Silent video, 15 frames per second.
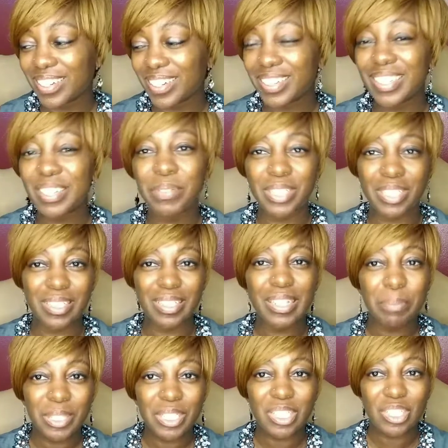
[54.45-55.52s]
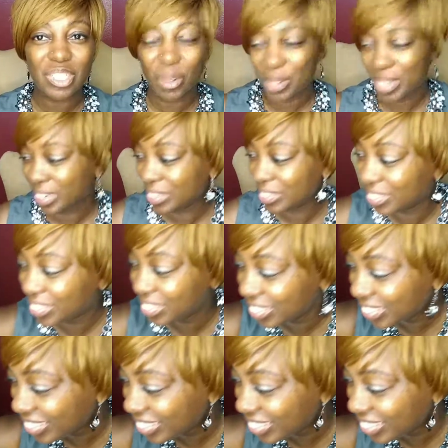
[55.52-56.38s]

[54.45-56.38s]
let me just show you.